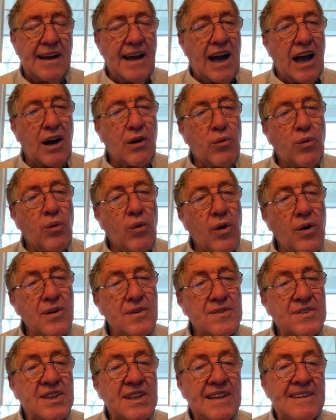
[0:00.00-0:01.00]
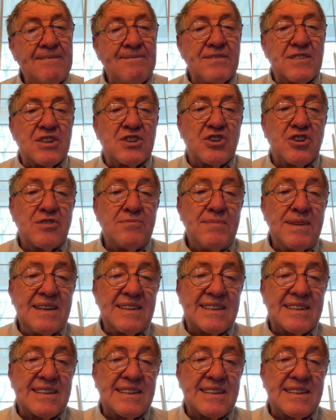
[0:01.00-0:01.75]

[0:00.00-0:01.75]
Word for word: Our words should be